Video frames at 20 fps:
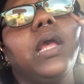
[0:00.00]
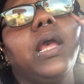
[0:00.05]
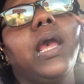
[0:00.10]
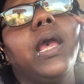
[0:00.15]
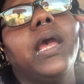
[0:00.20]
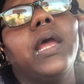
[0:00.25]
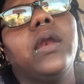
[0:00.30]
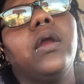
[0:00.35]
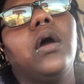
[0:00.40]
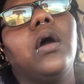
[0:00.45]

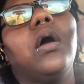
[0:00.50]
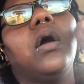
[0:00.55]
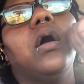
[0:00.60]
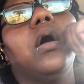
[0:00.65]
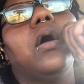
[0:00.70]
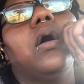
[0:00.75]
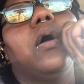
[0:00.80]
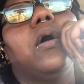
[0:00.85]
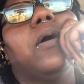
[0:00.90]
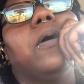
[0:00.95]
and
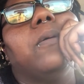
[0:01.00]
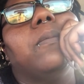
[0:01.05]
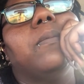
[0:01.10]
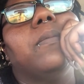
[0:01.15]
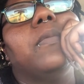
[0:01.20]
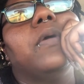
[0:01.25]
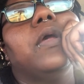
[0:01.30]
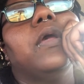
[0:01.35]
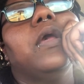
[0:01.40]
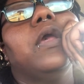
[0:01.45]

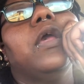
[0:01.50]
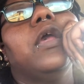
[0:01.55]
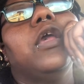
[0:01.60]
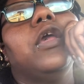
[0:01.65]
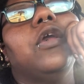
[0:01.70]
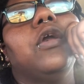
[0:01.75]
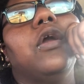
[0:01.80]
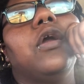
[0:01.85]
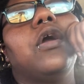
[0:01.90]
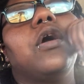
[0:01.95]

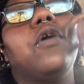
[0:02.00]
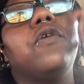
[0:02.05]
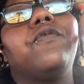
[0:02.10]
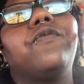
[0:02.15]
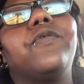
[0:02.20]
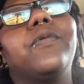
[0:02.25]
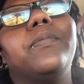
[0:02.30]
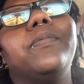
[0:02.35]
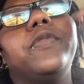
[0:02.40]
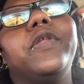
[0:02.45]
he'll go
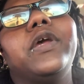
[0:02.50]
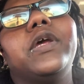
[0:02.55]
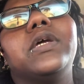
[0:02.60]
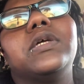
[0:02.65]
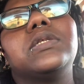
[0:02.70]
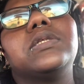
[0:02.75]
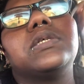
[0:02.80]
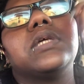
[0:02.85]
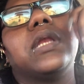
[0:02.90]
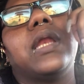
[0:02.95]
from
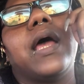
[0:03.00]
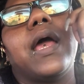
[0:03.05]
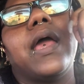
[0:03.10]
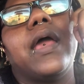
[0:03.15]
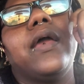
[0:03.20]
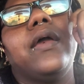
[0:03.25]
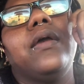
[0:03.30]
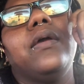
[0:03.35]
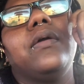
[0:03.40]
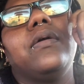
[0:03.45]
there to
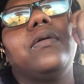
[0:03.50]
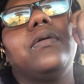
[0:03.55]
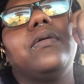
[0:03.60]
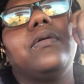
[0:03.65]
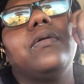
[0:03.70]
like